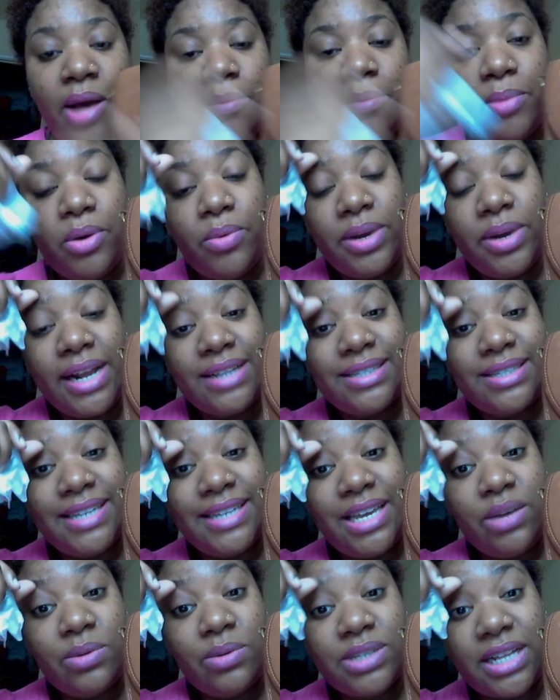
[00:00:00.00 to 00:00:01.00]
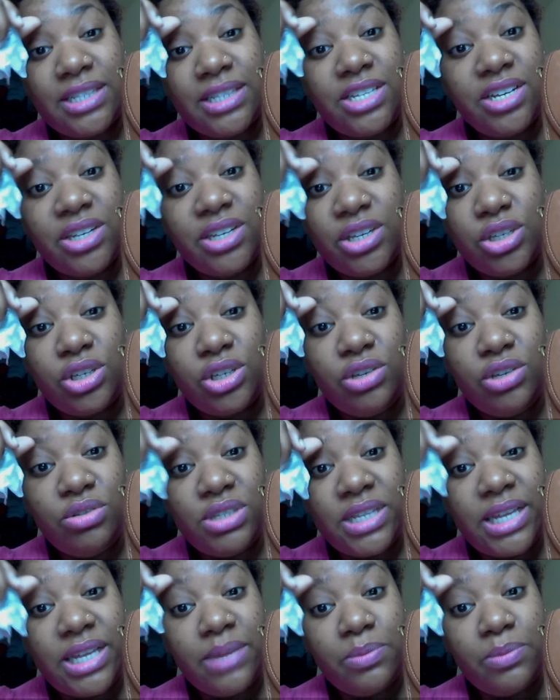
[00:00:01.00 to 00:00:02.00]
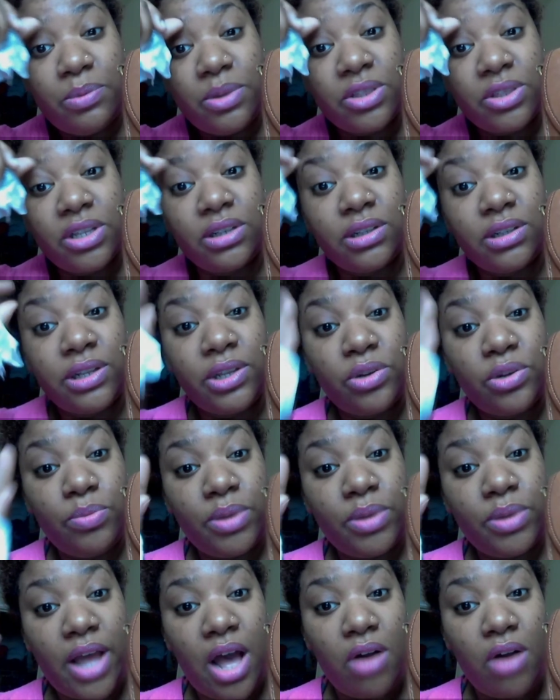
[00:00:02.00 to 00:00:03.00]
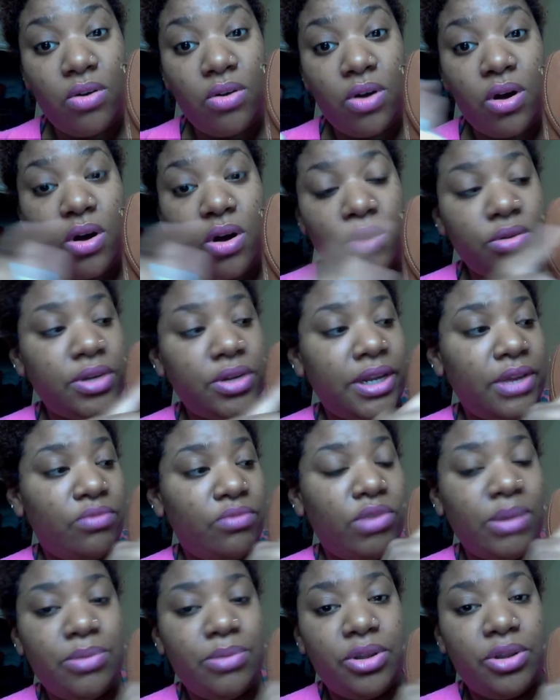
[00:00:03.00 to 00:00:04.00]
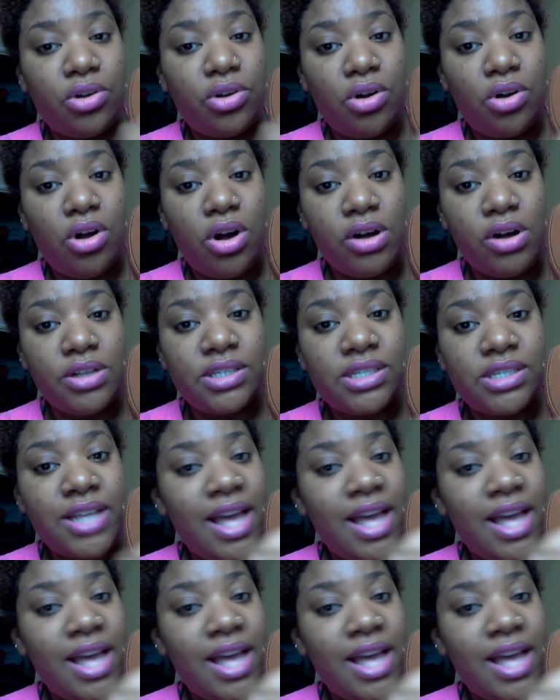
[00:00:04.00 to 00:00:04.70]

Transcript: But what I did was I took a Q-tip with a little bit of alcohol on it, rubbed it across.